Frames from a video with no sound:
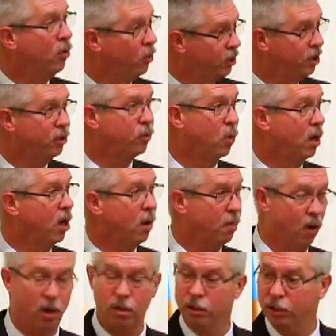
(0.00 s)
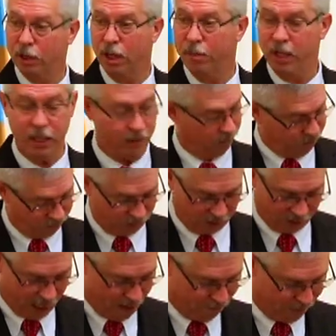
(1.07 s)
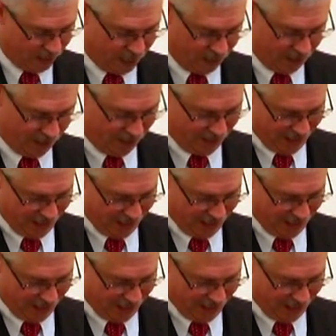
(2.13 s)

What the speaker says: which is where our partners come in. Stop by the